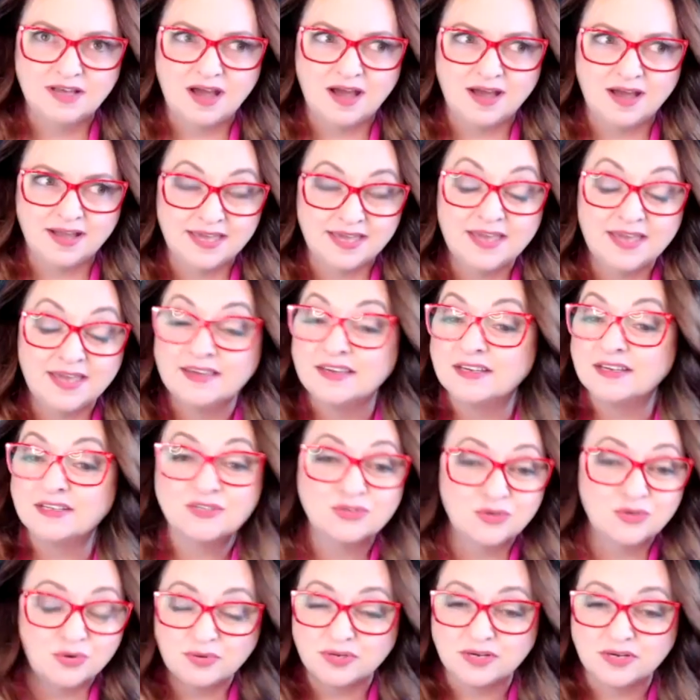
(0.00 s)
I can't
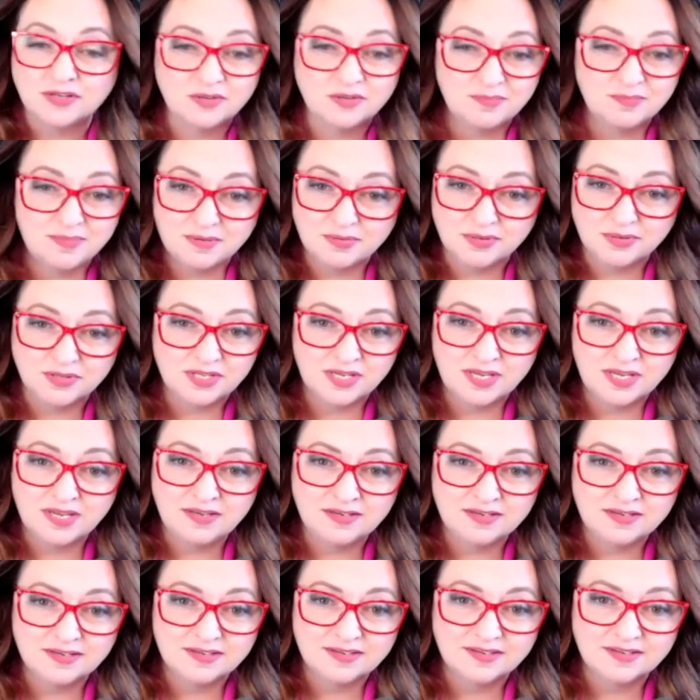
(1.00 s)
control what other people
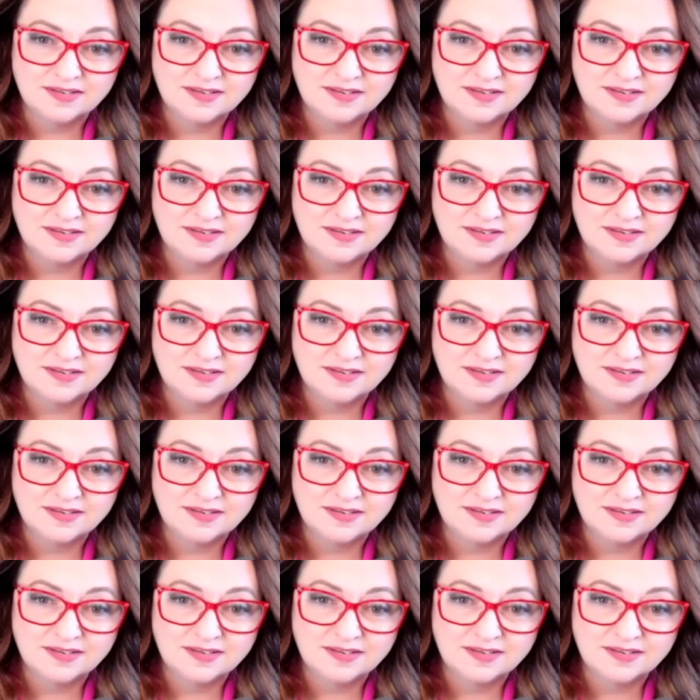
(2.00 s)
think.